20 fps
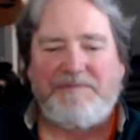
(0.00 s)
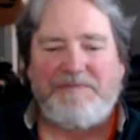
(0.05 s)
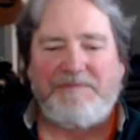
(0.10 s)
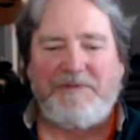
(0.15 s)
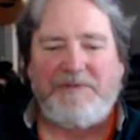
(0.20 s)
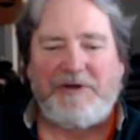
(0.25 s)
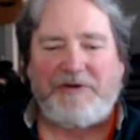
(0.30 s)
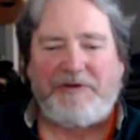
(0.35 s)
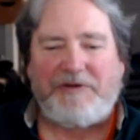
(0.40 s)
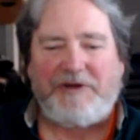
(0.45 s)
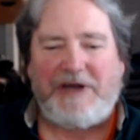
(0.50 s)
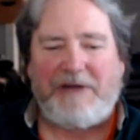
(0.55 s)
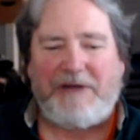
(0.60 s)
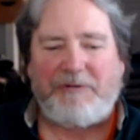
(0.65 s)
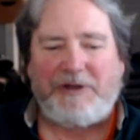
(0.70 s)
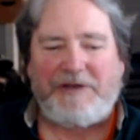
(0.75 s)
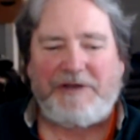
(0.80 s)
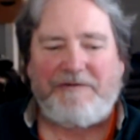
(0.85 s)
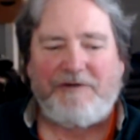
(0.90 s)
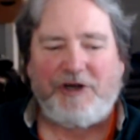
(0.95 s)
they're not
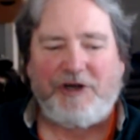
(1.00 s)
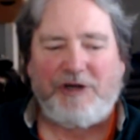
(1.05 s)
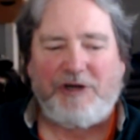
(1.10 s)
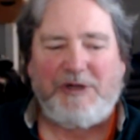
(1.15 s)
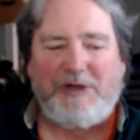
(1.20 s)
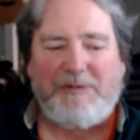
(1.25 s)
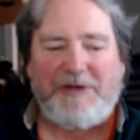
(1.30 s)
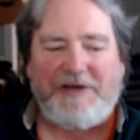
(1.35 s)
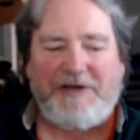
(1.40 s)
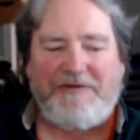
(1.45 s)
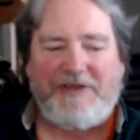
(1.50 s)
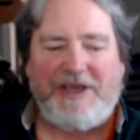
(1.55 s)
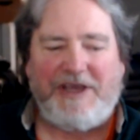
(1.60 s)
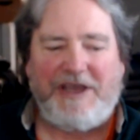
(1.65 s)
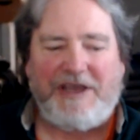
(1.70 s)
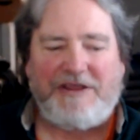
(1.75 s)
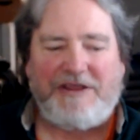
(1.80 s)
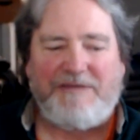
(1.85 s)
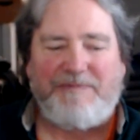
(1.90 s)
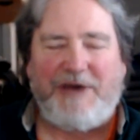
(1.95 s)
really verbal, but if they
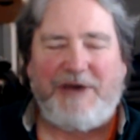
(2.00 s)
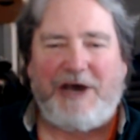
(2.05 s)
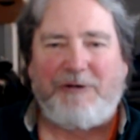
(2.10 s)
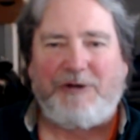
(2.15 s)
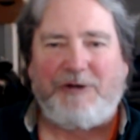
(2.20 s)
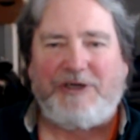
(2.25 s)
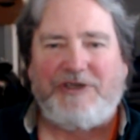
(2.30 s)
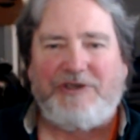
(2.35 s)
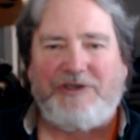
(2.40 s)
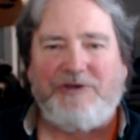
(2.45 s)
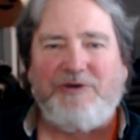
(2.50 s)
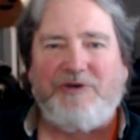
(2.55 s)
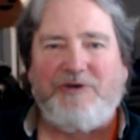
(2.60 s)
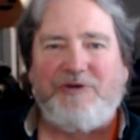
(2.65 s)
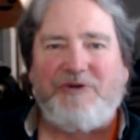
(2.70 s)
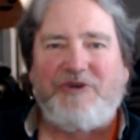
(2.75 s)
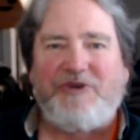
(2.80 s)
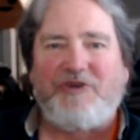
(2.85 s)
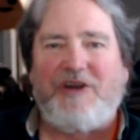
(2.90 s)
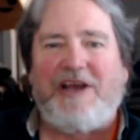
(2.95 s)
had the power
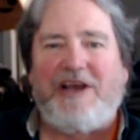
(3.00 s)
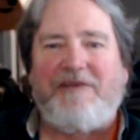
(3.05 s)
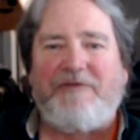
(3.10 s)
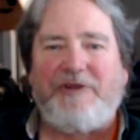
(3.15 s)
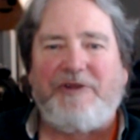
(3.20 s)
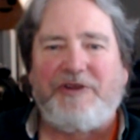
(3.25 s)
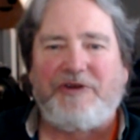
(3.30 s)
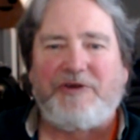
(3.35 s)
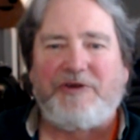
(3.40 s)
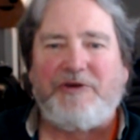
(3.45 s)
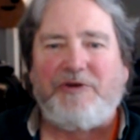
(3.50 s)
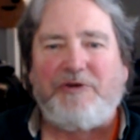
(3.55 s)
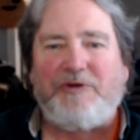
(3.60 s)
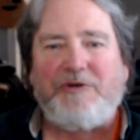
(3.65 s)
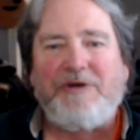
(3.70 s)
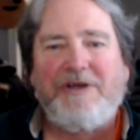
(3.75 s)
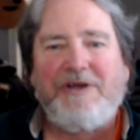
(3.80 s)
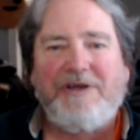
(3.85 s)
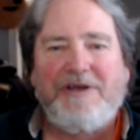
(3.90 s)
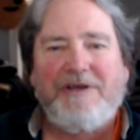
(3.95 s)
to travel
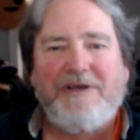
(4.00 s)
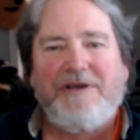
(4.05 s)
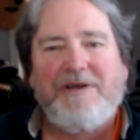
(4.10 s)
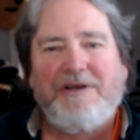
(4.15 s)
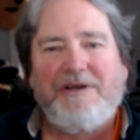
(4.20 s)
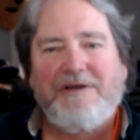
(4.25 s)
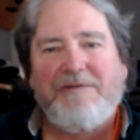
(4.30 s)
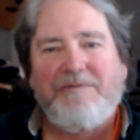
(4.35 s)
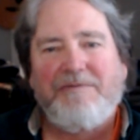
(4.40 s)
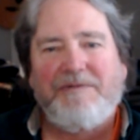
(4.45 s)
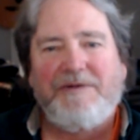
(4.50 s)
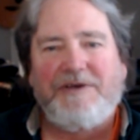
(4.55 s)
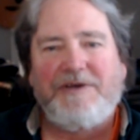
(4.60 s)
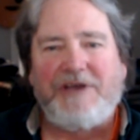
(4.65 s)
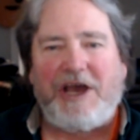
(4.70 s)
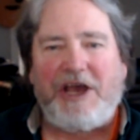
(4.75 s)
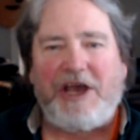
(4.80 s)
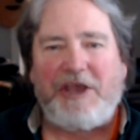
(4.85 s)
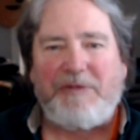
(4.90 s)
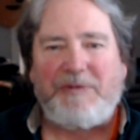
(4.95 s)
through
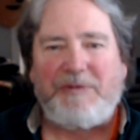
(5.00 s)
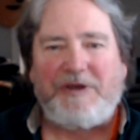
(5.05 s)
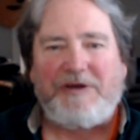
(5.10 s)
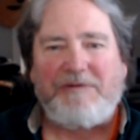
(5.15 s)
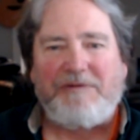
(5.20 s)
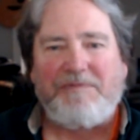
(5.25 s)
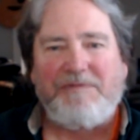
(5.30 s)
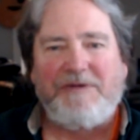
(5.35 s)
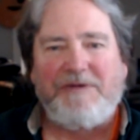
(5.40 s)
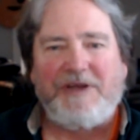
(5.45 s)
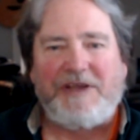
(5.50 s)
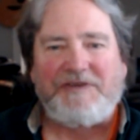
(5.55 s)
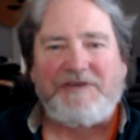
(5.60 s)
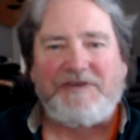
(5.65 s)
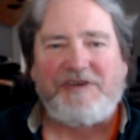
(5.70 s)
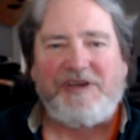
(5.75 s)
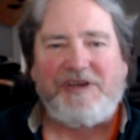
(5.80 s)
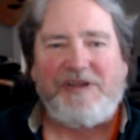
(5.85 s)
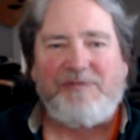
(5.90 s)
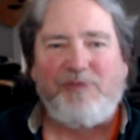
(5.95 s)
time and
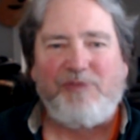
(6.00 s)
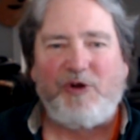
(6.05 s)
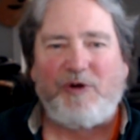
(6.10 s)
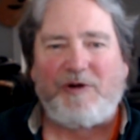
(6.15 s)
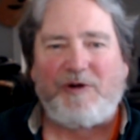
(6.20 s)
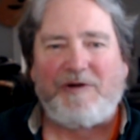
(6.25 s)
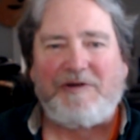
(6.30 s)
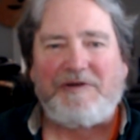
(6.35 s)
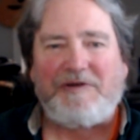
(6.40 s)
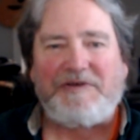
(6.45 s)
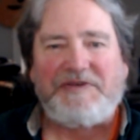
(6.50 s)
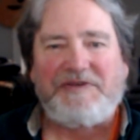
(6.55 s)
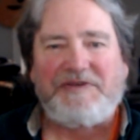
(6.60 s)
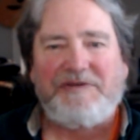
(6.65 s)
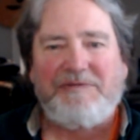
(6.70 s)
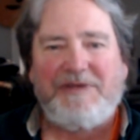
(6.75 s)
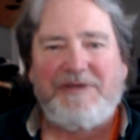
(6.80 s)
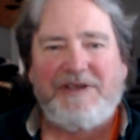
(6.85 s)
density portals,